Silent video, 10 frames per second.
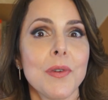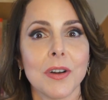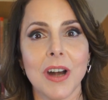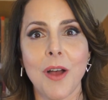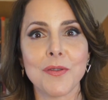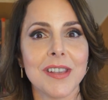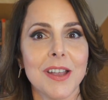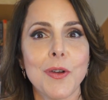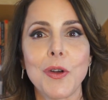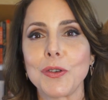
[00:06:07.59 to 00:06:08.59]
our own
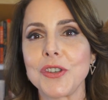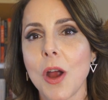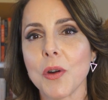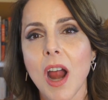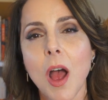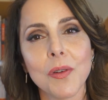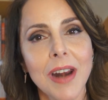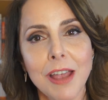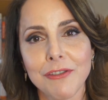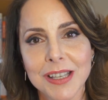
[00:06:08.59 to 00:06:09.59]
psychology, our own life